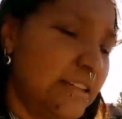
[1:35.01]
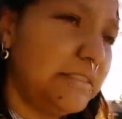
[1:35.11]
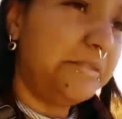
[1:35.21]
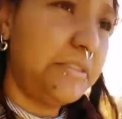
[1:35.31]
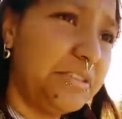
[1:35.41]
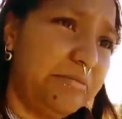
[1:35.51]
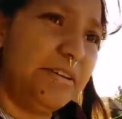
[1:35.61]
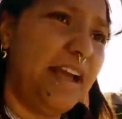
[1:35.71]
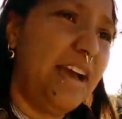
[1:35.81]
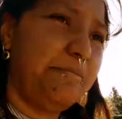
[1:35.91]
She was
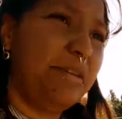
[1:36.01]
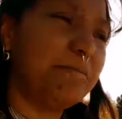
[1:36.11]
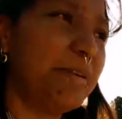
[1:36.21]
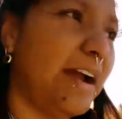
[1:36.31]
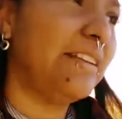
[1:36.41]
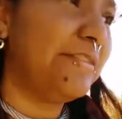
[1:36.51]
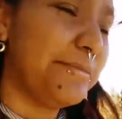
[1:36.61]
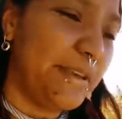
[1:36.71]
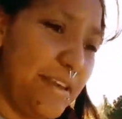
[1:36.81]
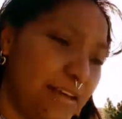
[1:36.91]
super happy and proud of
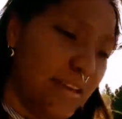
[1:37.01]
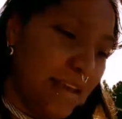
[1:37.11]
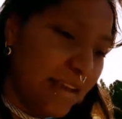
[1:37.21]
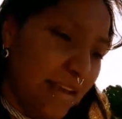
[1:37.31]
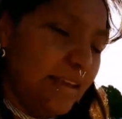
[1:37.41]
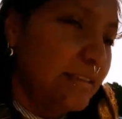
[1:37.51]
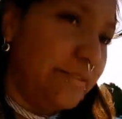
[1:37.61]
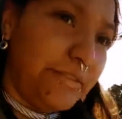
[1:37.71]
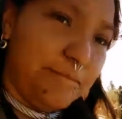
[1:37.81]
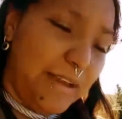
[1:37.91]
me.
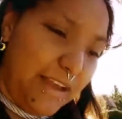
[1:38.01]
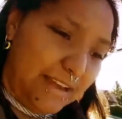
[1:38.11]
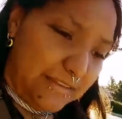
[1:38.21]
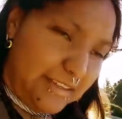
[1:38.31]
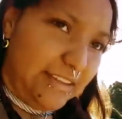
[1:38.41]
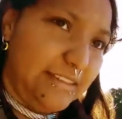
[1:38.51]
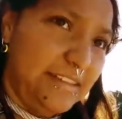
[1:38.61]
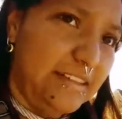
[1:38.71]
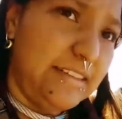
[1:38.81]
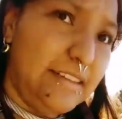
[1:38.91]
So was my
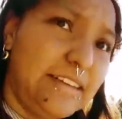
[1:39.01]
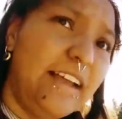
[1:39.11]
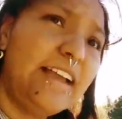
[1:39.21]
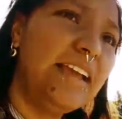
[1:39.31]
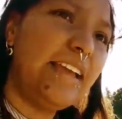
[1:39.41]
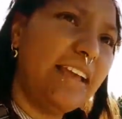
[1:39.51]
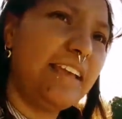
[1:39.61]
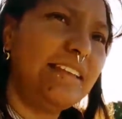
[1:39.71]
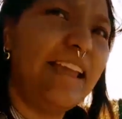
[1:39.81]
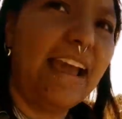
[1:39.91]
ancestor.
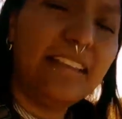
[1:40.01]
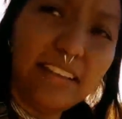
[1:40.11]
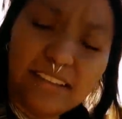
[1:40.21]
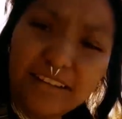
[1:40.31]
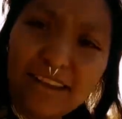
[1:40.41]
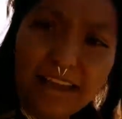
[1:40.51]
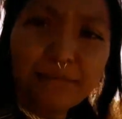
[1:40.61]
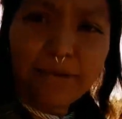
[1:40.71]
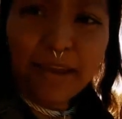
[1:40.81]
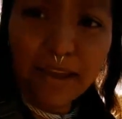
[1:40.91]
And the ancestor that I
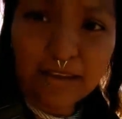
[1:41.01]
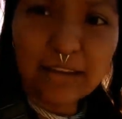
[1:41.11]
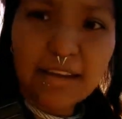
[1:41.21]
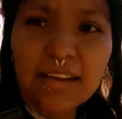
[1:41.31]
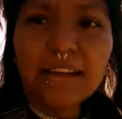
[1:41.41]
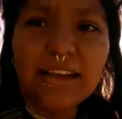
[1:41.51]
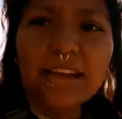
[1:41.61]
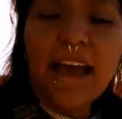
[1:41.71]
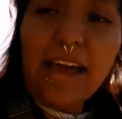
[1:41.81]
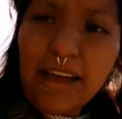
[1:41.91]
met,
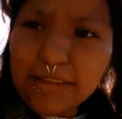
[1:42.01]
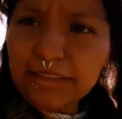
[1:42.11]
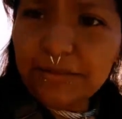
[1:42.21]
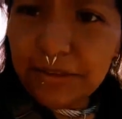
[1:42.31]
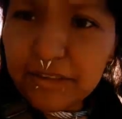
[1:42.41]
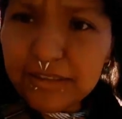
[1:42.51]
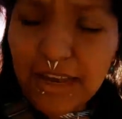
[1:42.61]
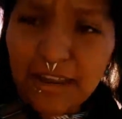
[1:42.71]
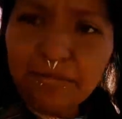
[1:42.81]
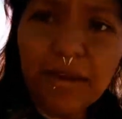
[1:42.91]
I asked him for his
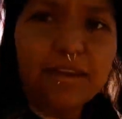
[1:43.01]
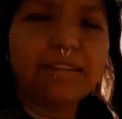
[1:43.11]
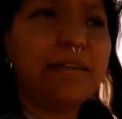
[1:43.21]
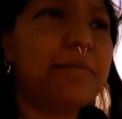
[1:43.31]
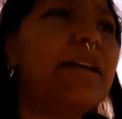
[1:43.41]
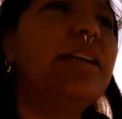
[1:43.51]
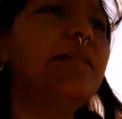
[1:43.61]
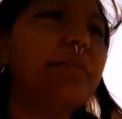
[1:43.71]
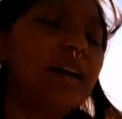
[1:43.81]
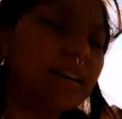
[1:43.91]
name because I met
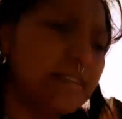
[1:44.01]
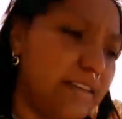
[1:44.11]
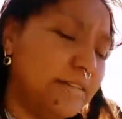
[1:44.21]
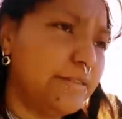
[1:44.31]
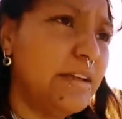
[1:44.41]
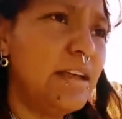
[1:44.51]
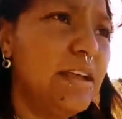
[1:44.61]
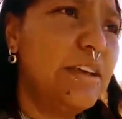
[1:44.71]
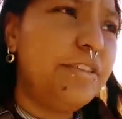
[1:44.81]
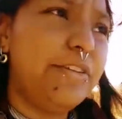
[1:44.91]
him also
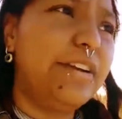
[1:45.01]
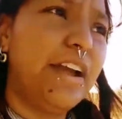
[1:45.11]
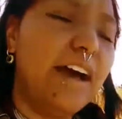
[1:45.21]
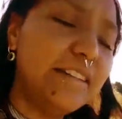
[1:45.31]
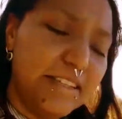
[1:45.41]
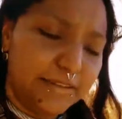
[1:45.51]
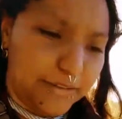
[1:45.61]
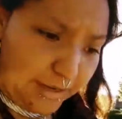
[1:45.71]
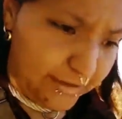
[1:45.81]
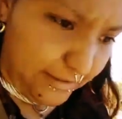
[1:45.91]
through Akashic
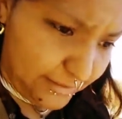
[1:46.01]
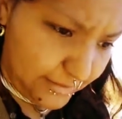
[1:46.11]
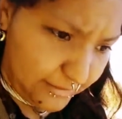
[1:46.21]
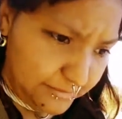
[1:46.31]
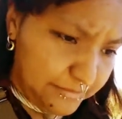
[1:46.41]
Records.